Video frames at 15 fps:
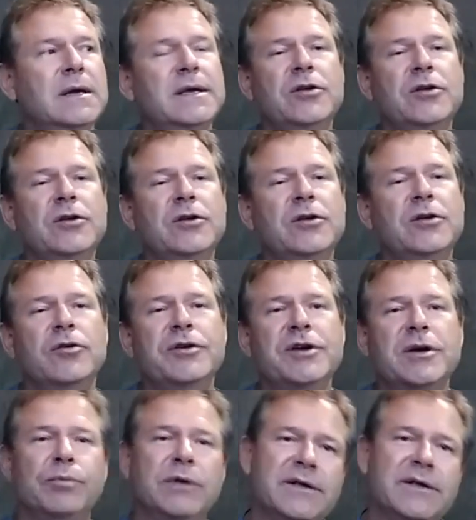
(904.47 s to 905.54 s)
you know you, you
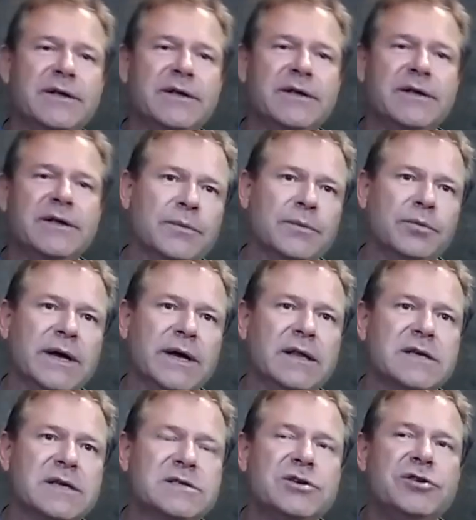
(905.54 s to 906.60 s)
can play the songs off the
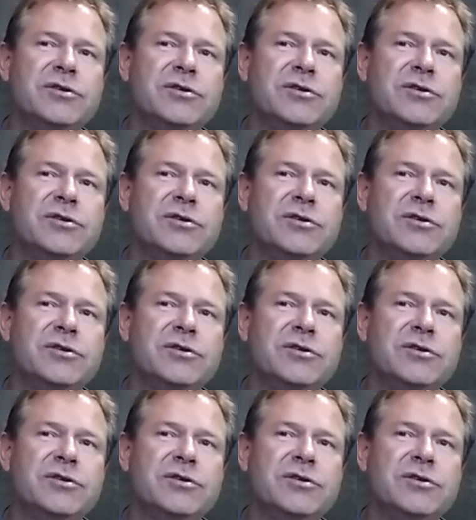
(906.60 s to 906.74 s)
playlist.